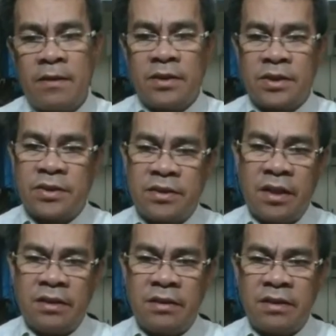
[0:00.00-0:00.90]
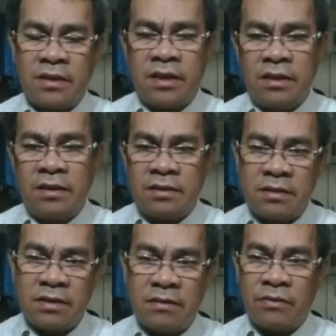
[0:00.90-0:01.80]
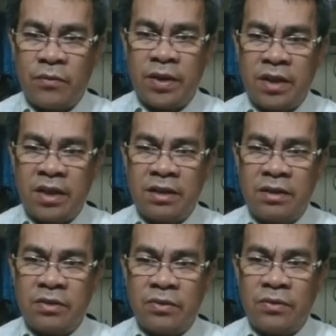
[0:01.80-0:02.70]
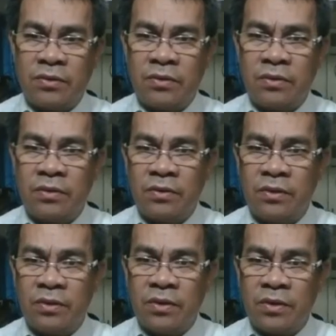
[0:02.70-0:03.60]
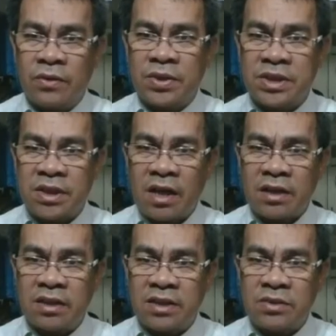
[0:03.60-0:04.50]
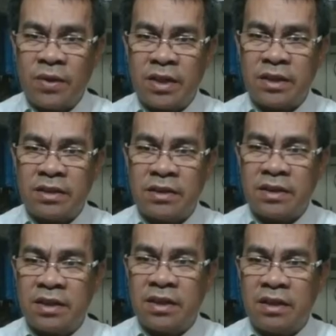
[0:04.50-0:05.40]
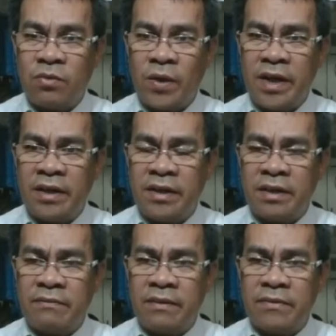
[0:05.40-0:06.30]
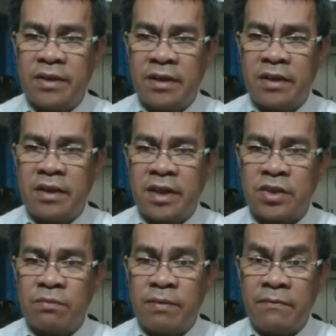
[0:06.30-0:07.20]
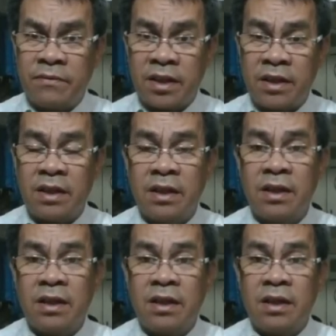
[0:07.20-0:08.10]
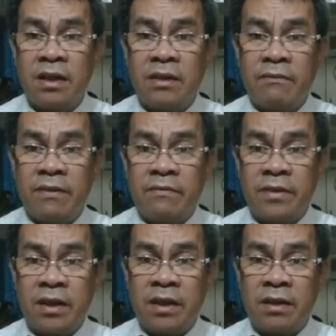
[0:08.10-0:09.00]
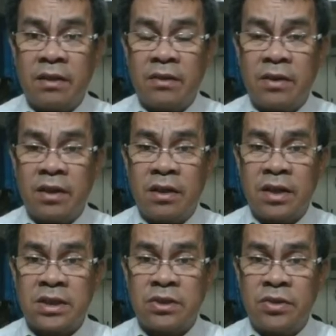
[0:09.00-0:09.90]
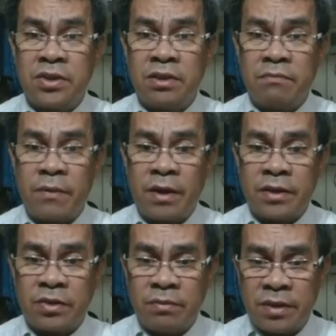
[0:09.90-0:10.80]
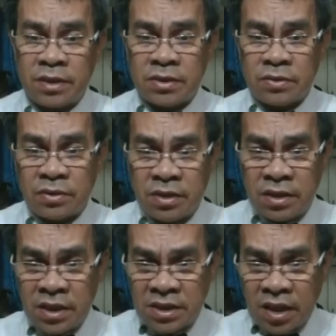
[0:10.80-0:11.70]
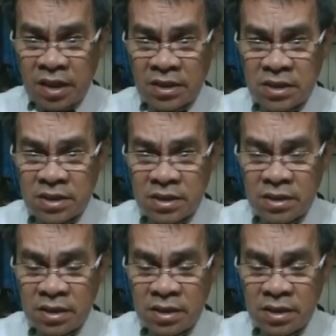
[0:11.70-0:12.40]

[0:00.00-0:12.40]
So then again, we need to construct this one, the 150, the direction 50 degrees northern part of it. So in this case,